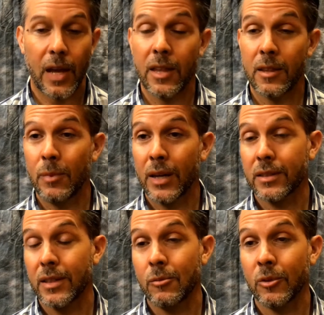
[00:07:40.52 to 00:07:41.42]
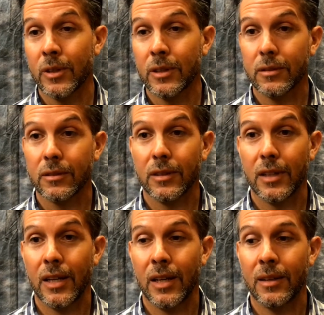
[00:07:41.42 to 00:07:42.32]
And then the Mexican immigrants.
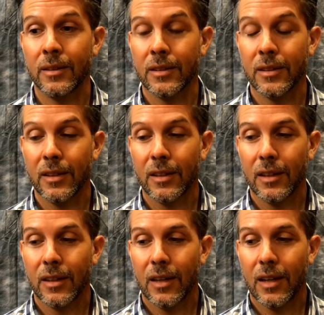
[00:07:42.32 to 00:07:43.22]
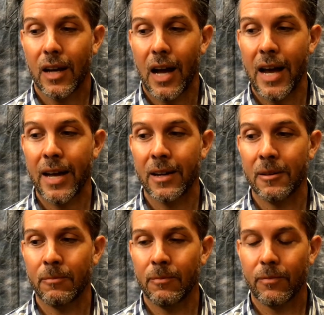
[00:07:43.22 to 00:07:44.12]
And I,
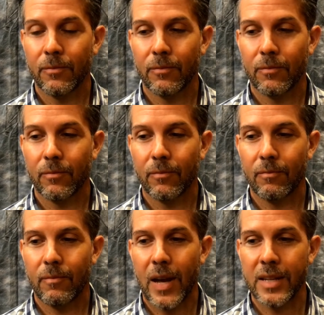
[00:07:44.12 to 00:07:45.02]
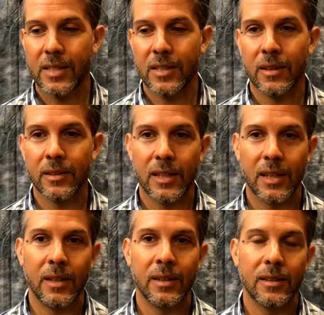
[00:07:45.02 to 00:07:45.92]
as a young
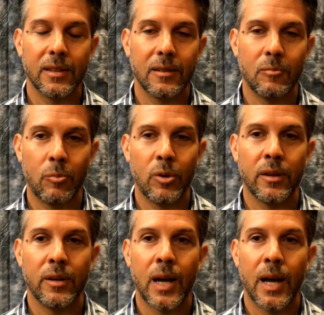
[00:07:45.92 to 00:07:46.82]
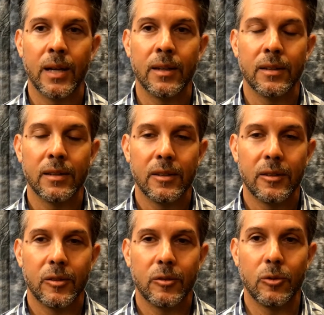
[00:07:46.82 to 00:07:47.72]
kid, my brother and I
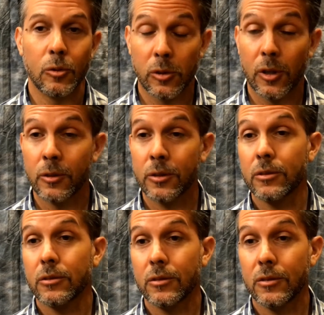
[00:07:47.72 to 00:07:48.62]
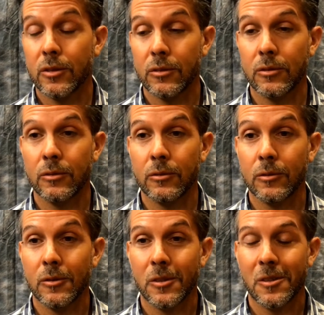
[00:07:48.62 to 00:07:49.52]
grew close to
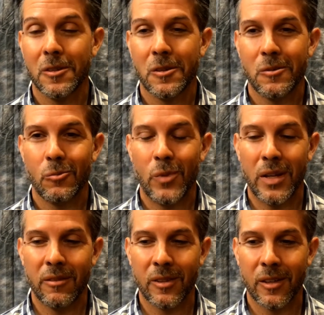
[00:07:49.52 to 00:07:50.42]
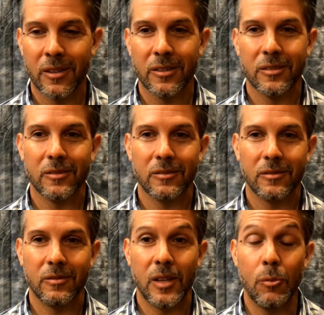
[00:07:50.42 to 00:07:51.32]
many of the
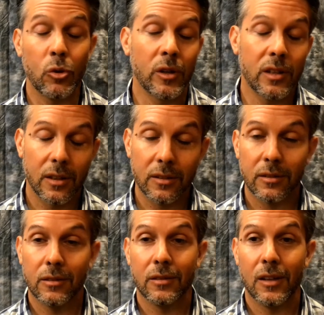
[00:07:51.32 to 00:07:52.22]
immigrant kids.